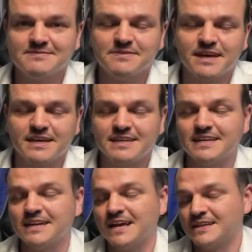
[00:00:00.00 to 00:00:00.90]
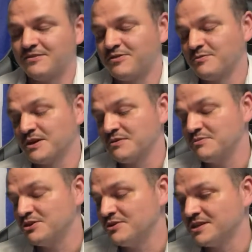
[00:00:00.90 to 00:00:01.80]
They need a letter from the
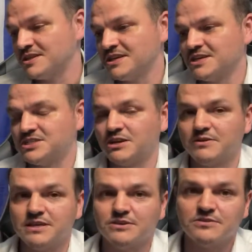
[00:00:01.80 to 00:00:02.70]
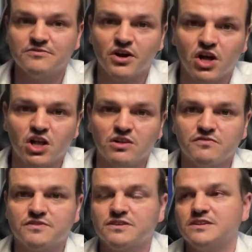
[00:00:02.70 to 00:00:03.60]
community showing you involved.